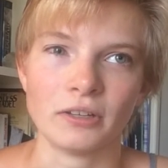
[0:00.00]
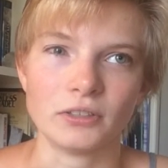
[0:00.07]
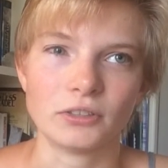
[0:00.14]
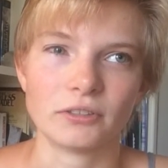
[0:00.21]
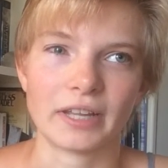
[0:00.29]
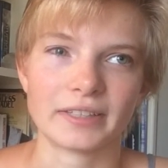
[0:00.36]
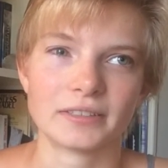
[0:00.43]

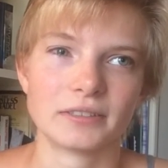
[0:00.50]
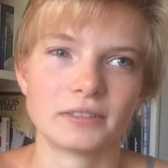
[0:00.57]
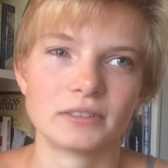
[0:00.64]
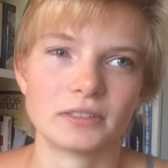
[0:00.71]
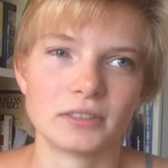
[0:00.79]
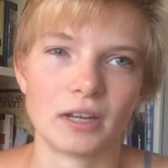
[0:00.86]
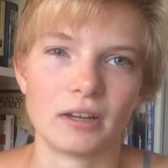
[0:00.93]
So that's
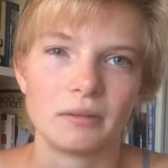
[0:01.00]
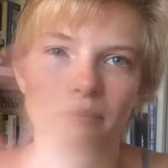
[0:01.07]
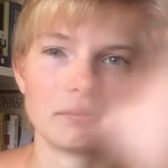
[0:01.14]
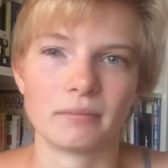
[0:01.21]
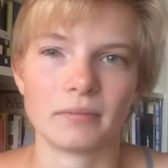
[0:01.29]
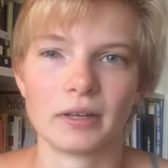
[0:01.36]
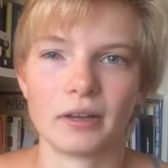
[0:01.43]

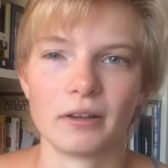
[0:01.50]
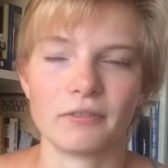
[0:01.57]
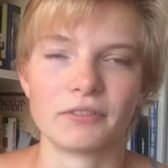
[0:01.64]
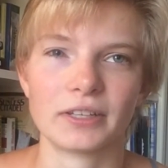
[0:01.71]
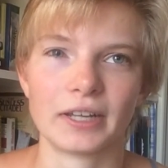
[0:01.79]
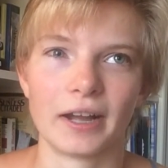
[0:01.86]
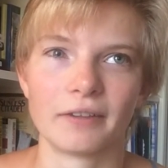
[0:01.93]
some of
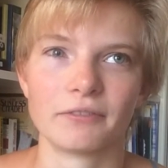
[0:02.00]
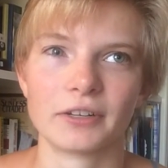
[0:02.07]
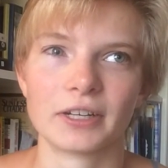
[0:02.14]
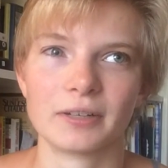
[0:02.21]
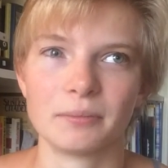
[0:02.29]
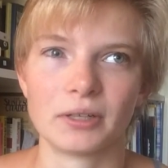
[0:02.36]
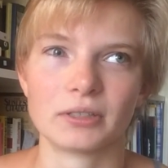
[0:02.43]
the
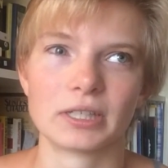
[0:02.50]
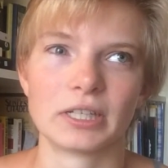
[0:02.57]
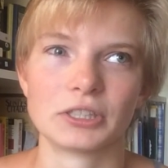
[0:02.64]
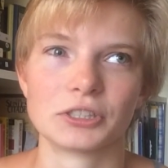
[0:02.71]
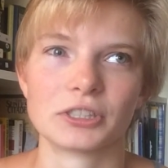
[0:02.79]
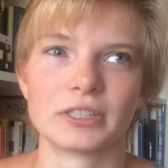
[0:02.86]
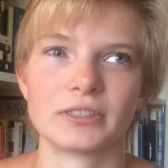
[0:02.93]
African belt
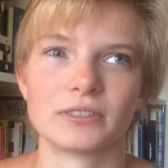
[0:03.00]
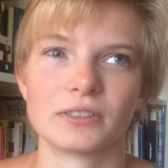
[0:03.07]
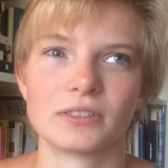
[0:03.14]
countries,